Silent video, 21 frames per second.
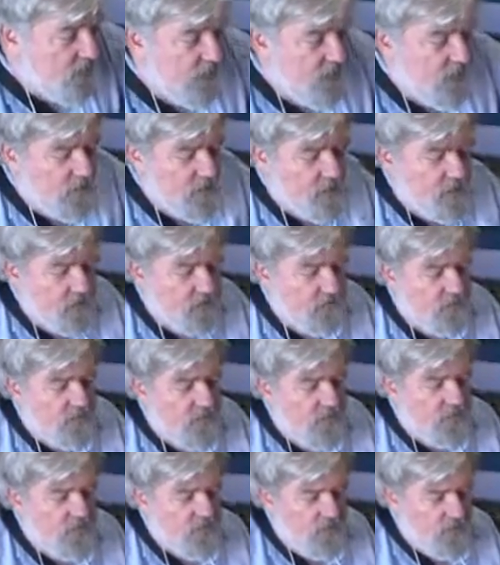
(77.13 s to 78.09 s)

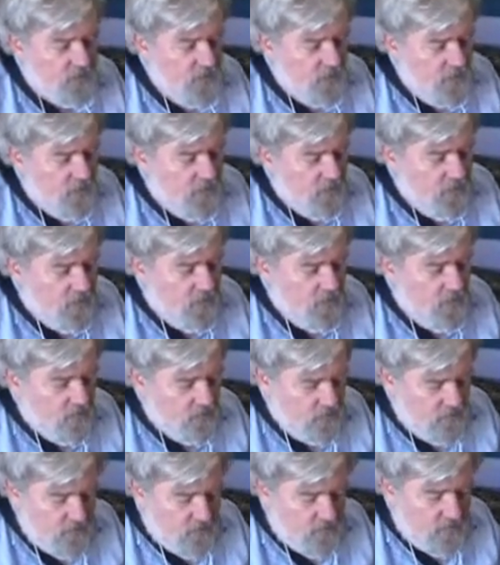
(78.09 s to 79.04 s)
is
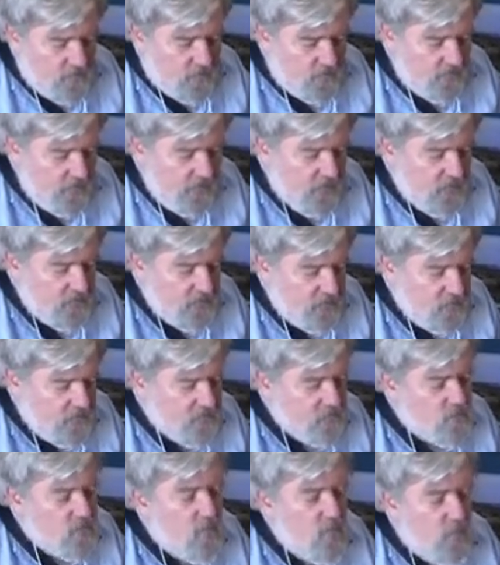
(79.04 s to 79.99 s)
that they're saying that
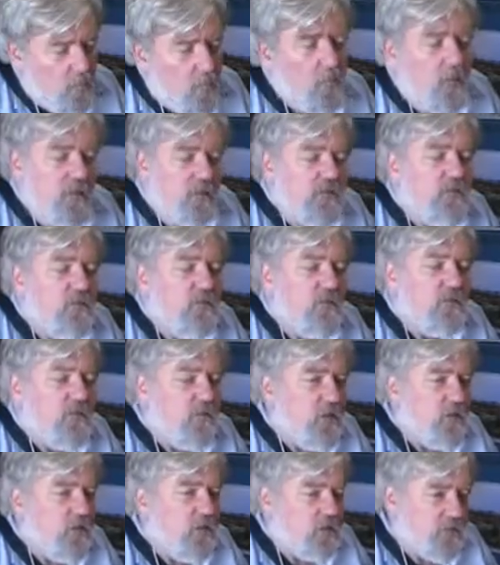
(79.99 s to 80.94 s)
each corporation
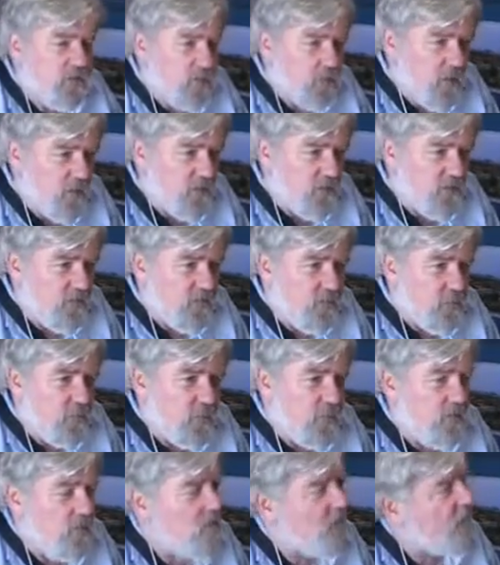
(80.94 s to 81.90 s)
must be
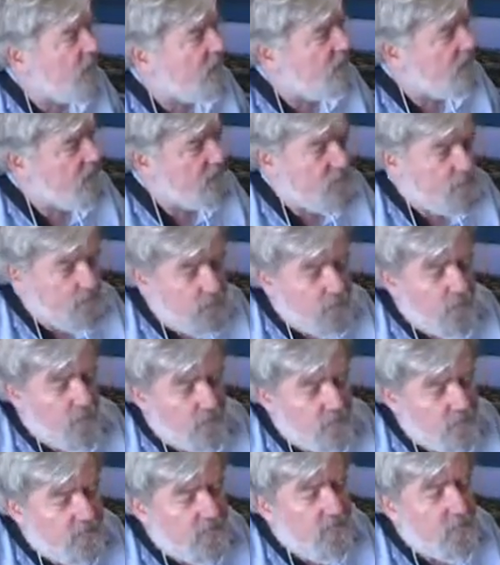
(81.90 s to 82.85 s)
responsible and each
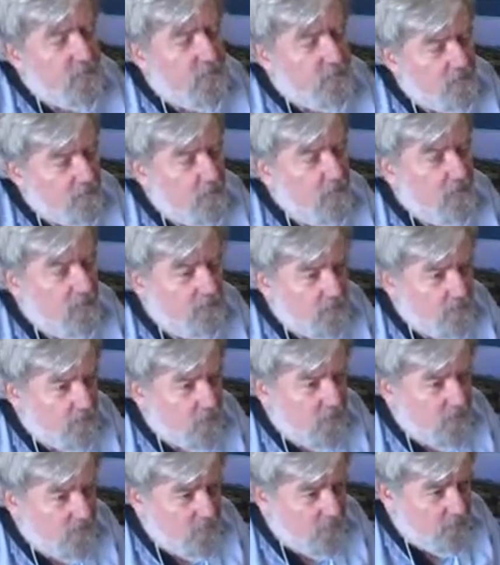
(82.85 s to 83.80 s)
person must be
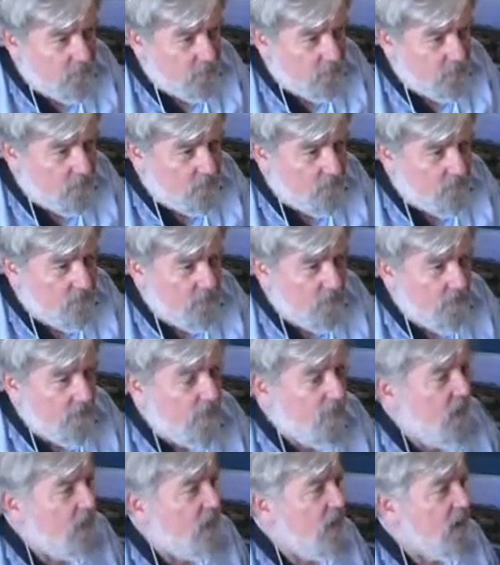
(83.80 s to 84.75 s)
responsible,
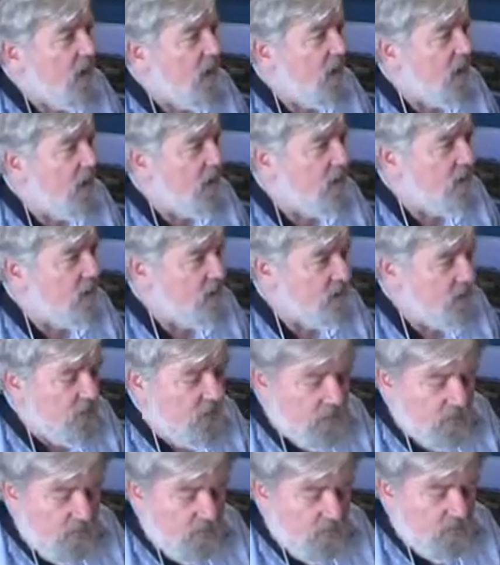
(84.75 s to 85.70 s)
and
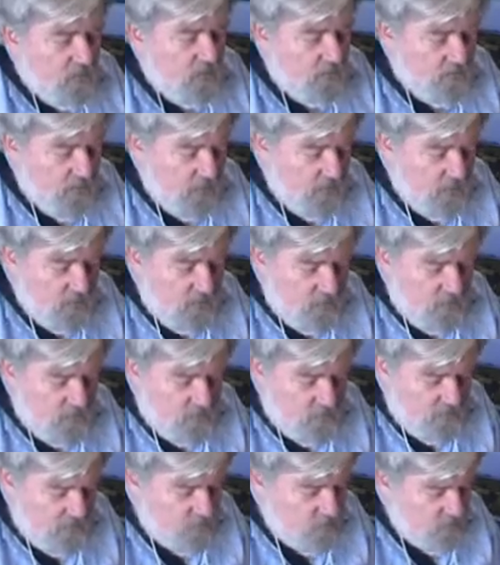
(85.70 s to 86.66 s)

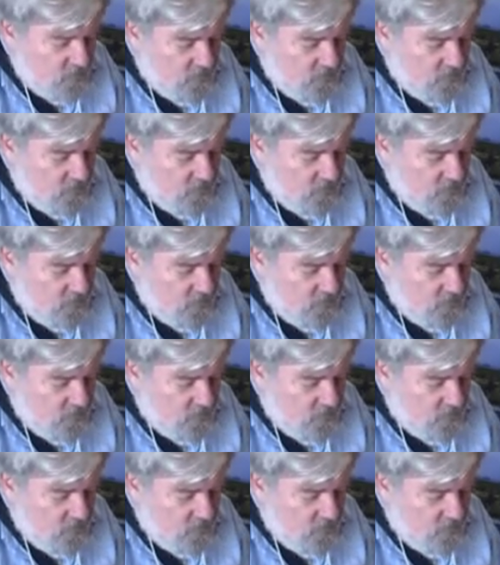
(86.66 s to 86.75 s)
the